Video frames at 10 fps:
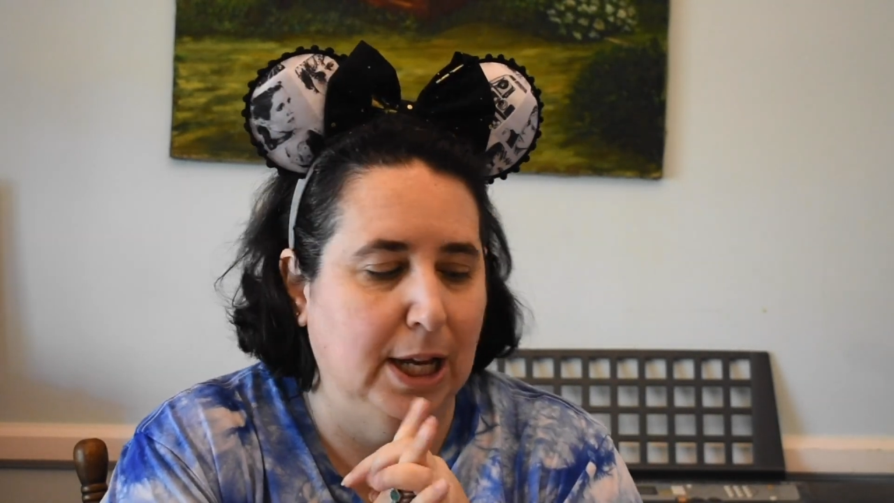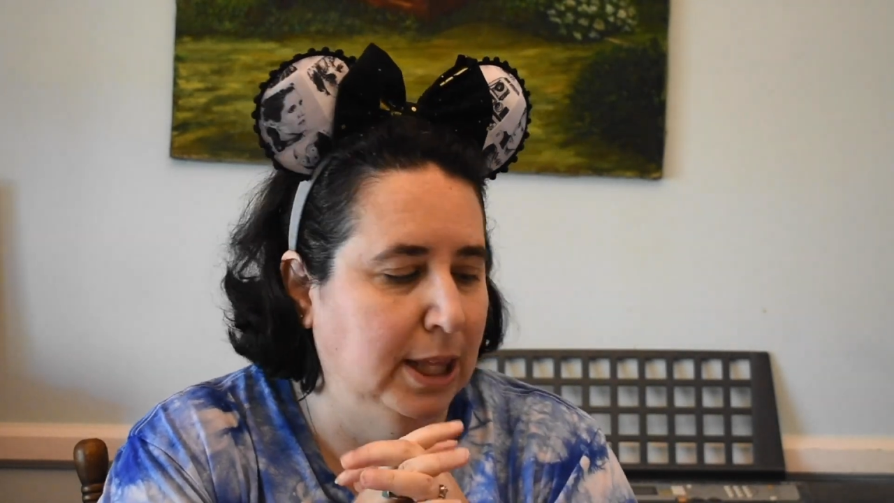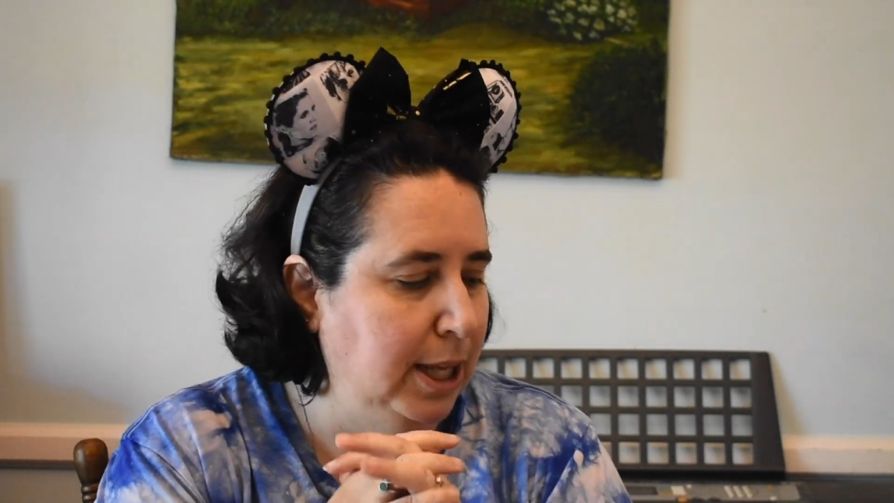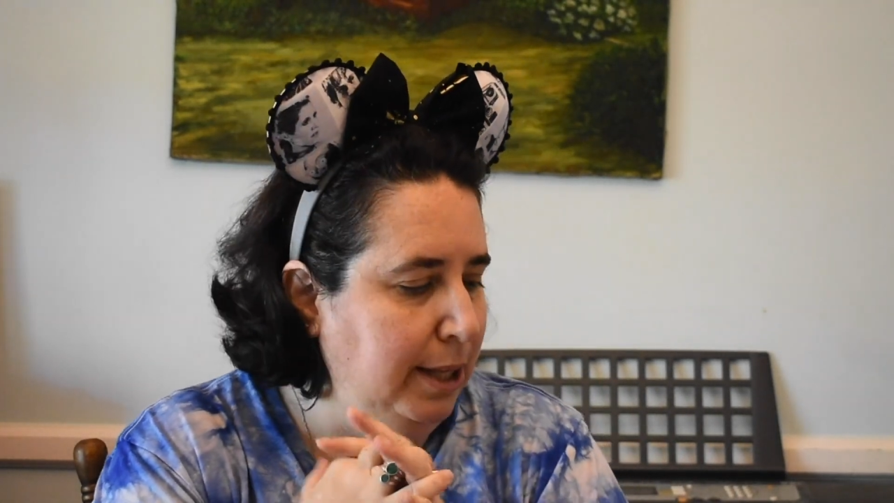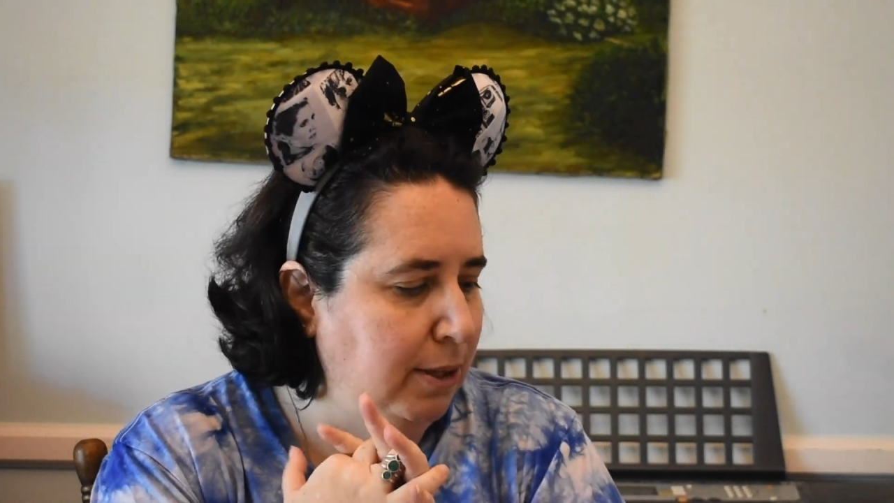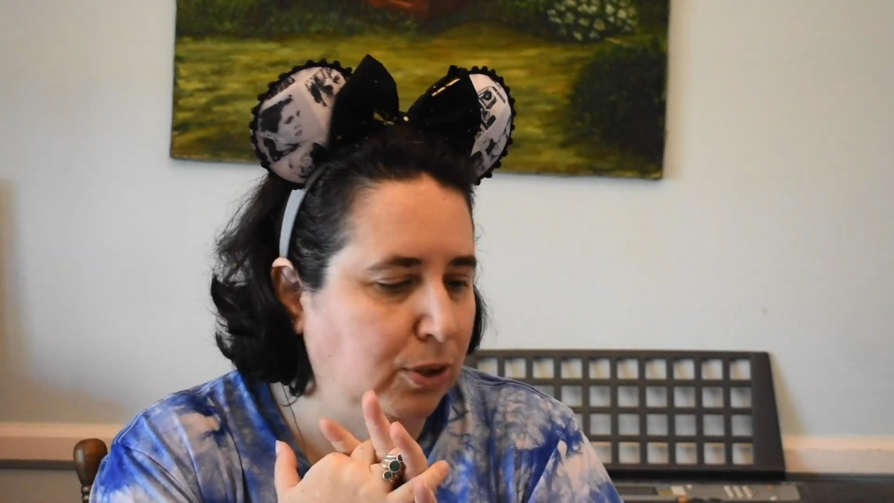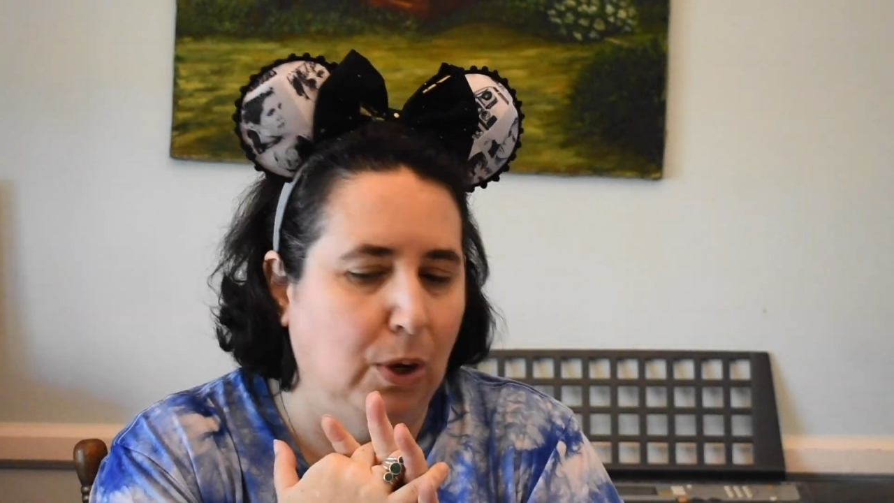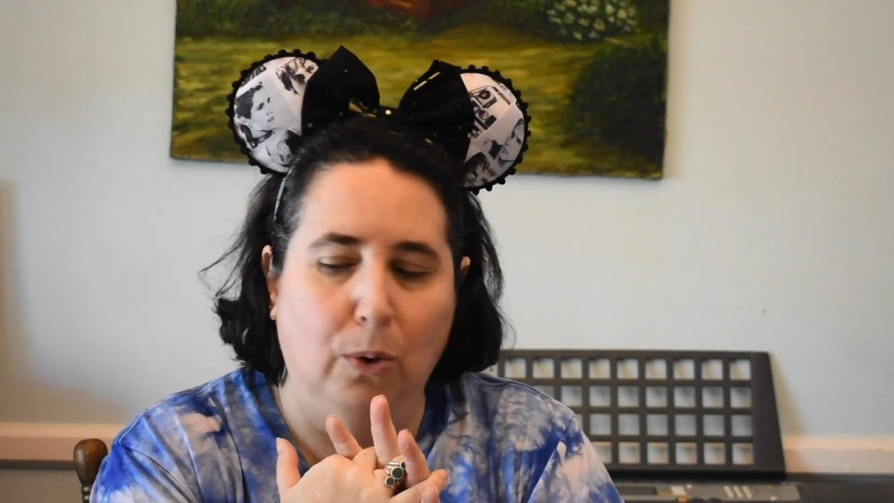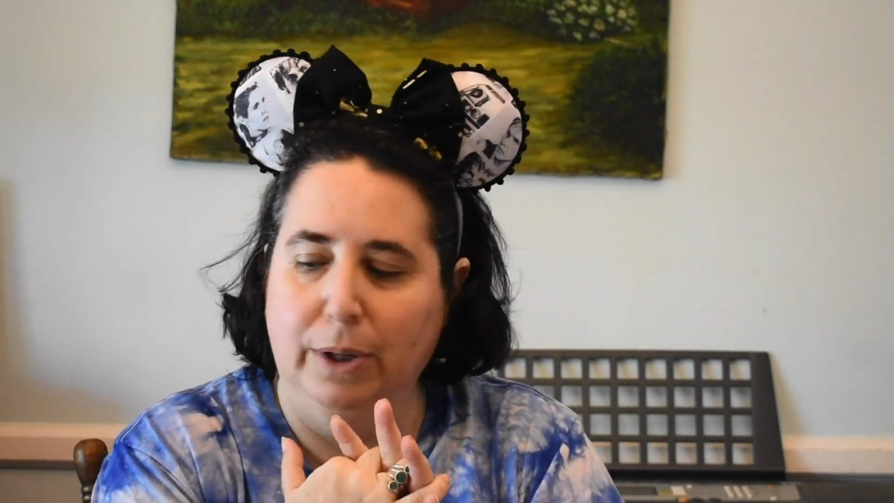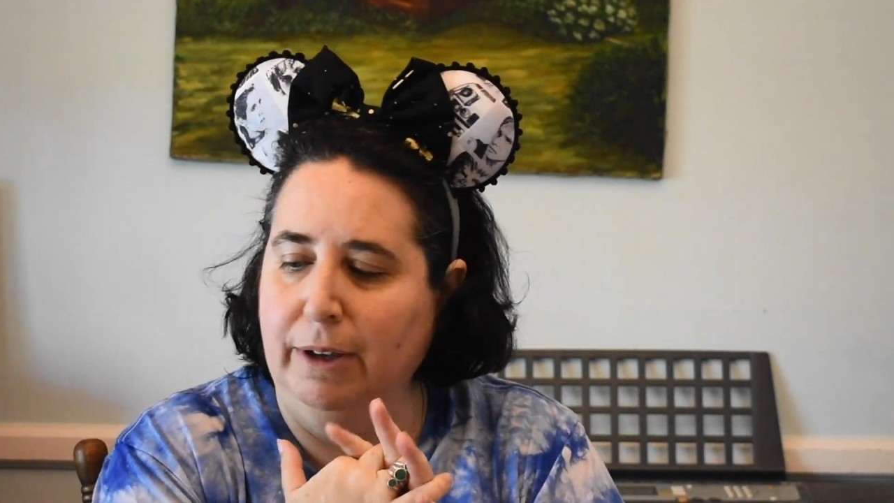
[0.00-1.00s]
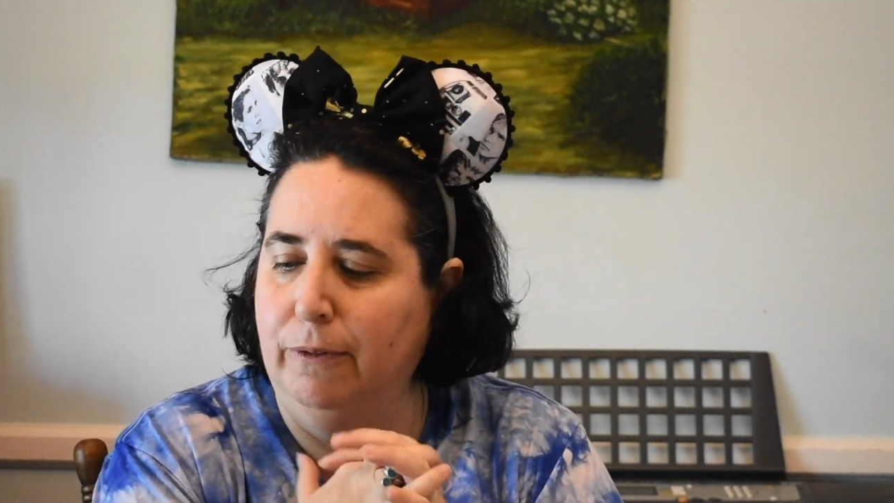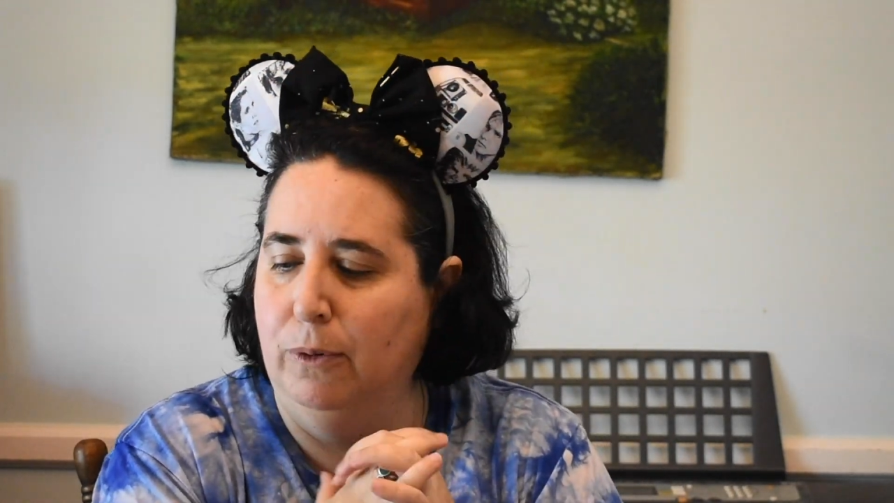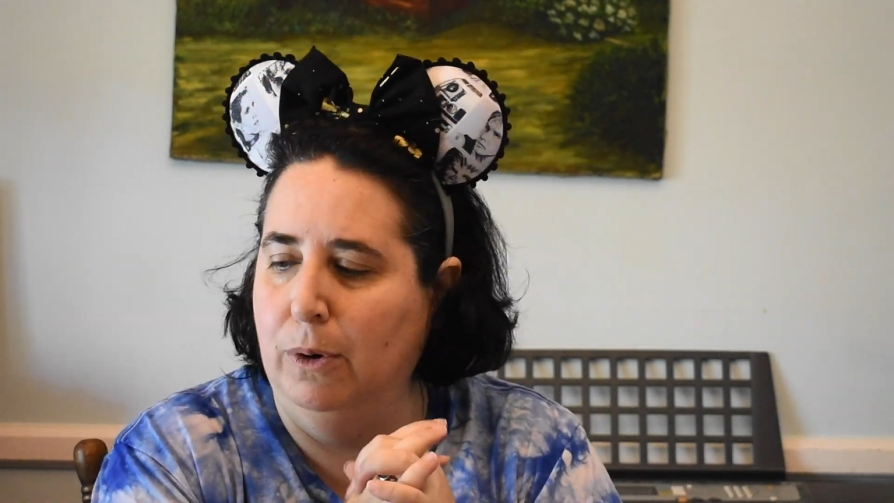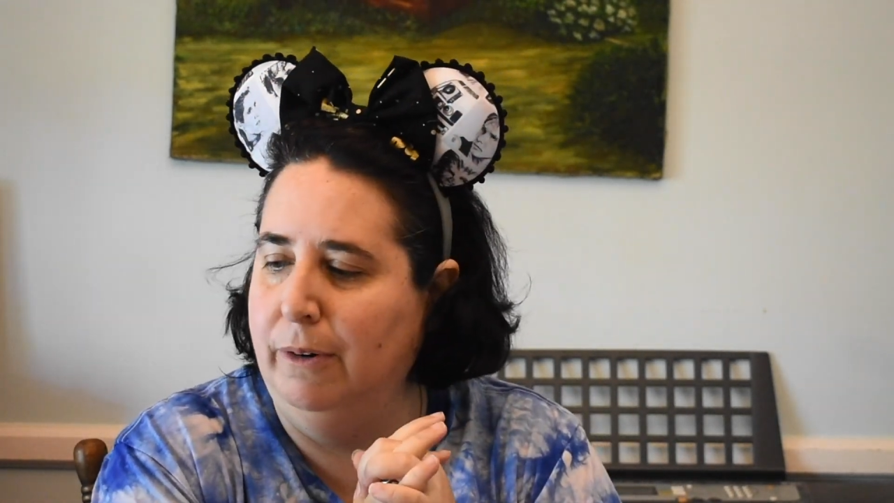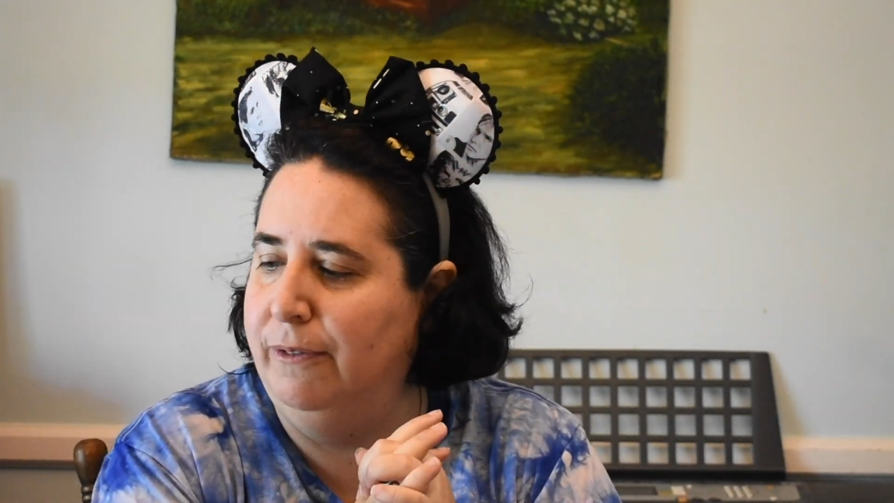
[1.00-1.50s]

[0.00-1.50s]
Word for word: I think there's only four or